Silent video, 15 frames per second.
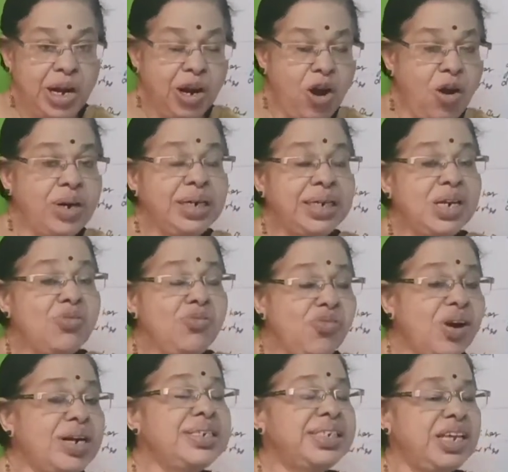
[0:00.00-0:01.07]

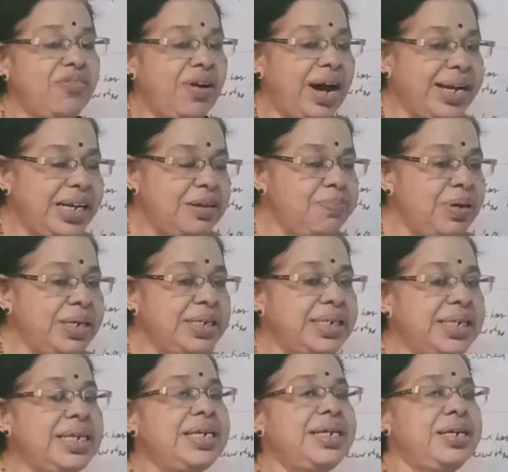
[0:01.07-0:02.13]
Long-term funds
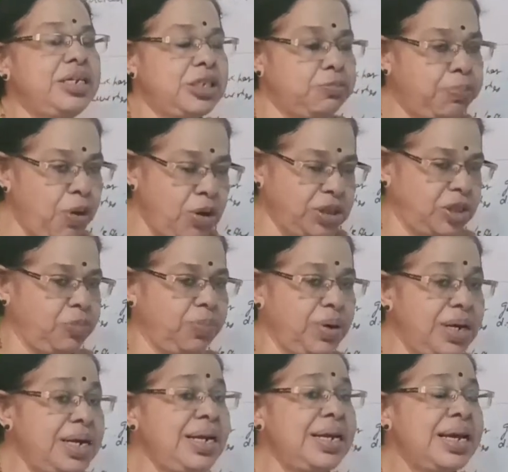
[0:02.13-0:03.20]
availability is
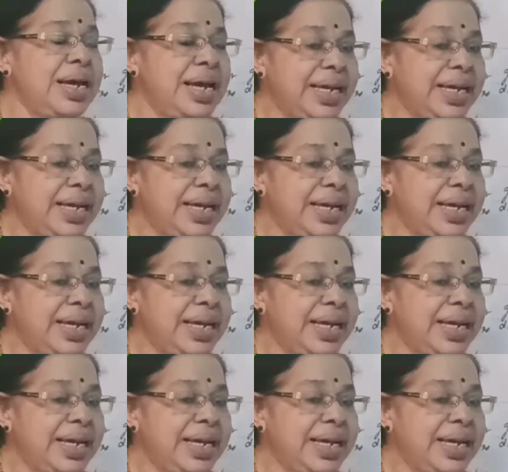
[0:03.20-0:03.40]
possible.